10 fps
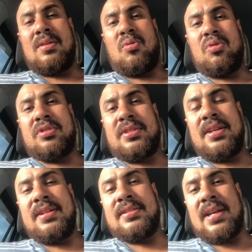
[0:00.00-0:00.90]

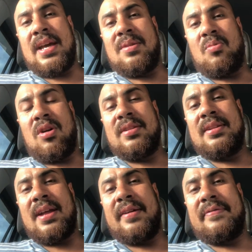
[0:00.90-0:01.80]
Ortiz and
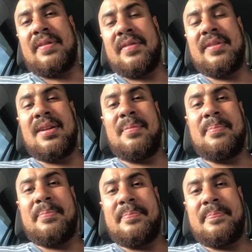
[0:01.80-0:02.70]
Wallin have given him